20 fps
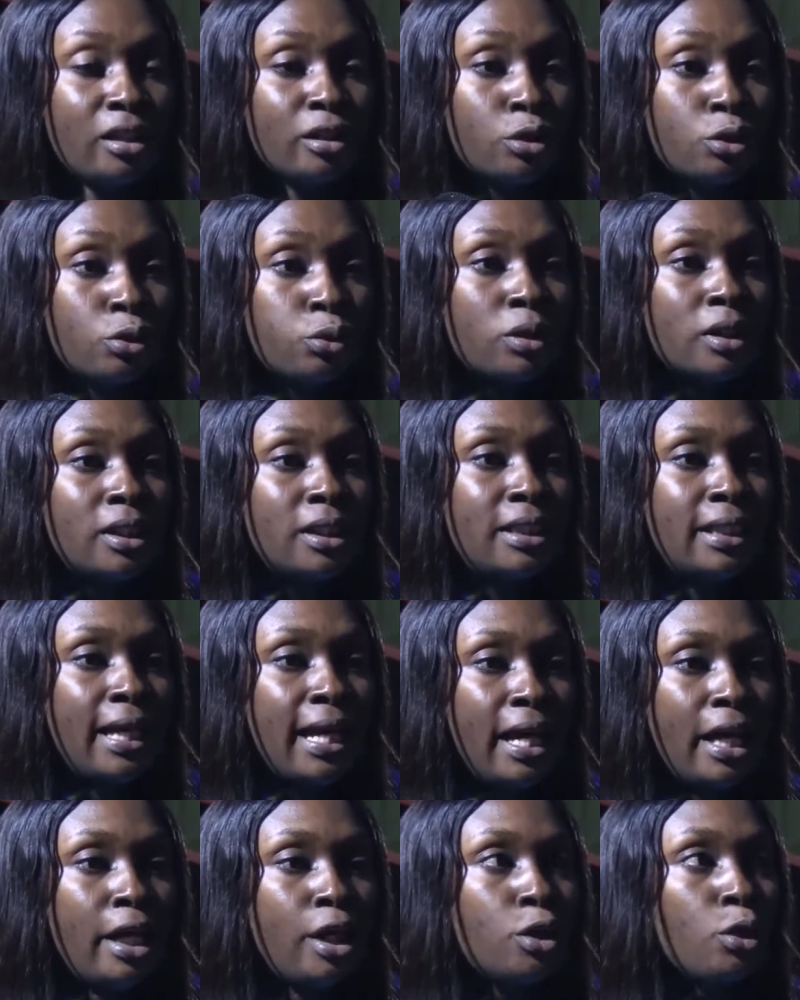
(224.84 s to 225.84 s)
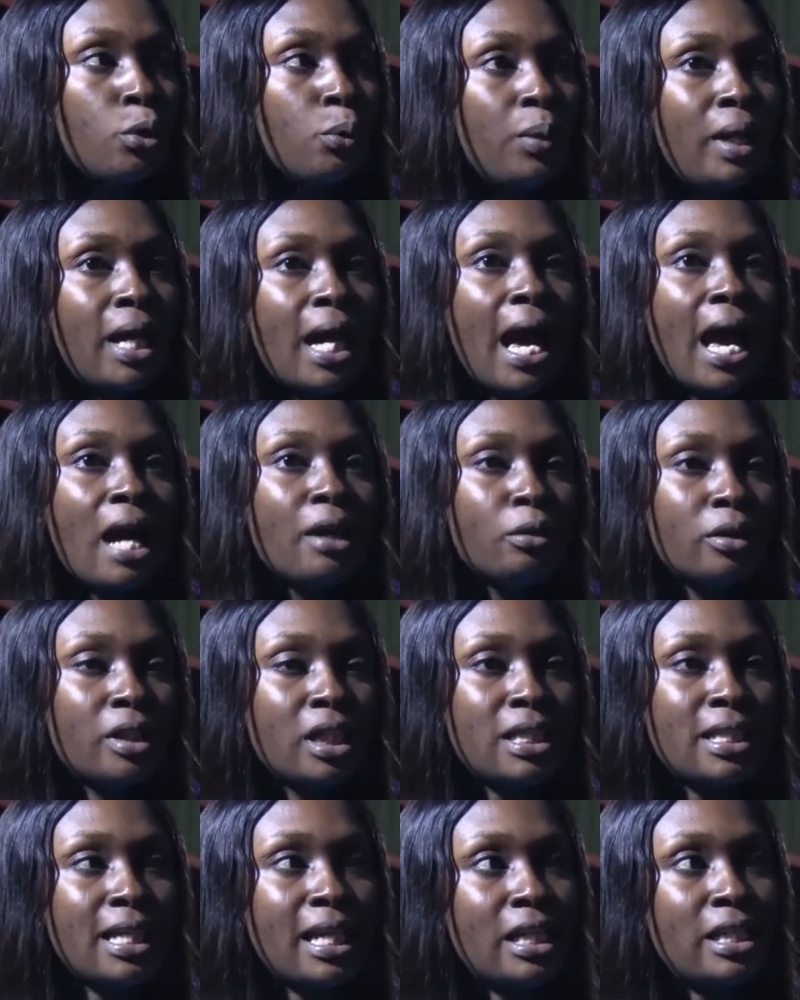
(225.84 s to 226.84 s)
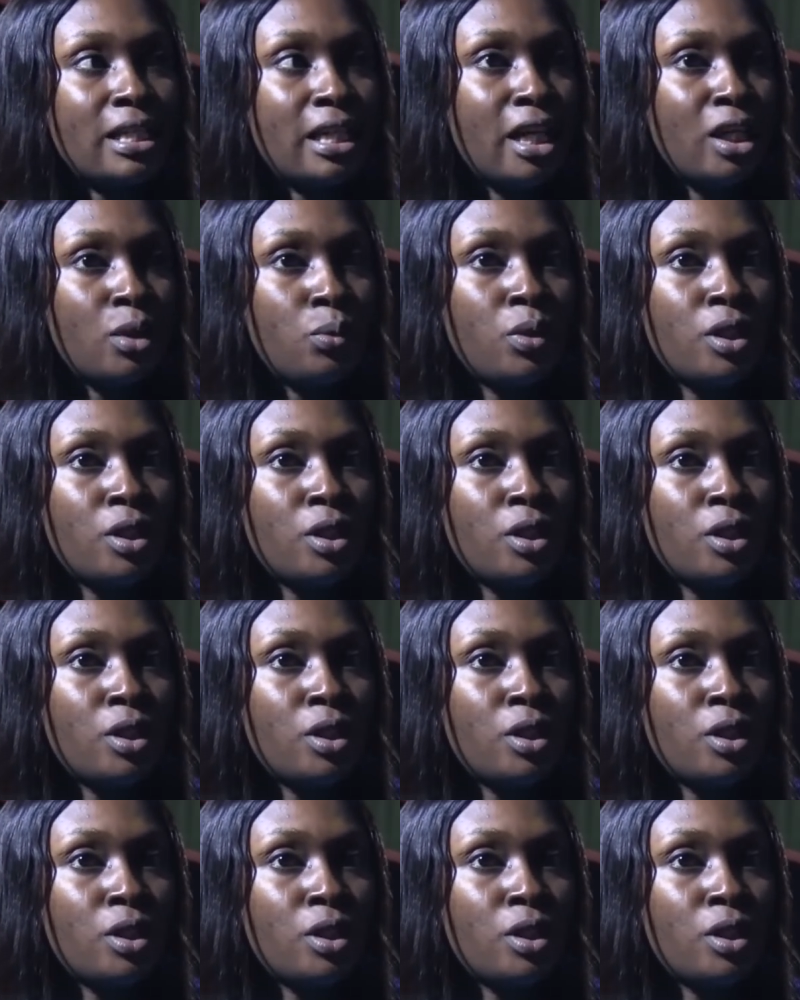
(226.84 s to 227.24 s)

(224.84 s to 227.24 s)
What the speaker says: Today, we had on the 30th,